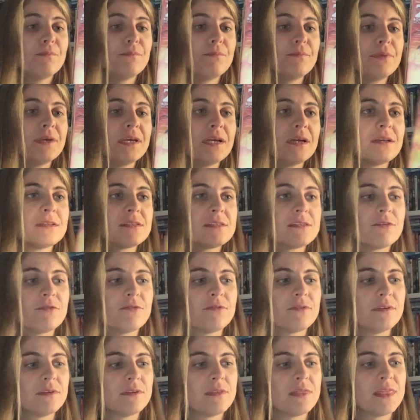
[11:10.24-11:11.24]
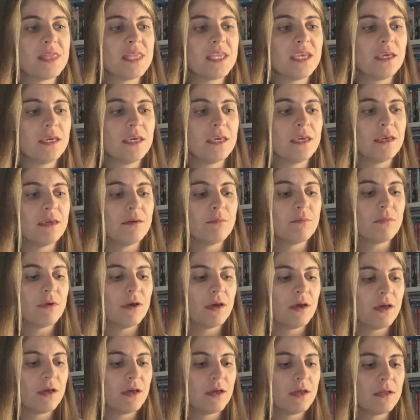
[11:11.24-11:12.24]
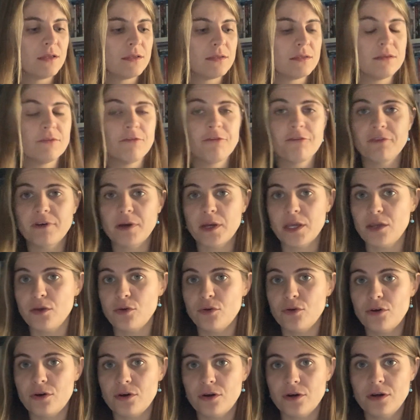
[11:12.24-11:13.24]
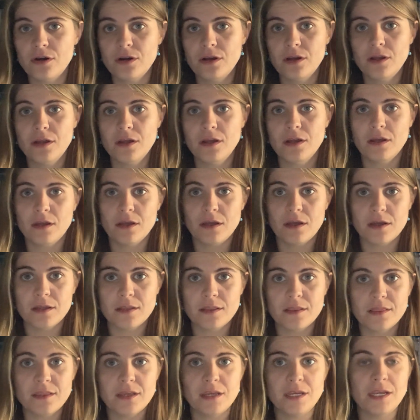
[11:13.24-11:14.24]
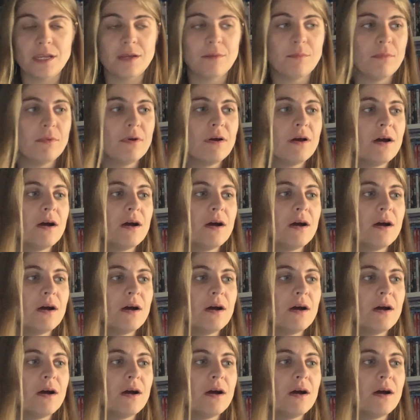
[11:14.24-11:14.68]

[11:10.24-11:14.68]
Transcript: because of the theme, the fire theme.